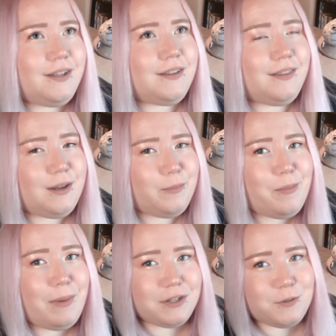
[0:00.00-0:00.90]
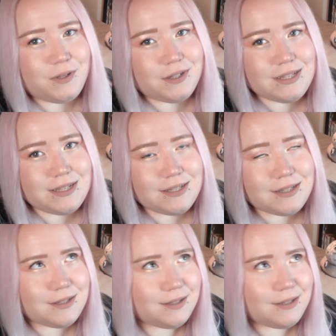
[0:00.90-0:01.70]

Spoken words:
They're gonna be matchboxes.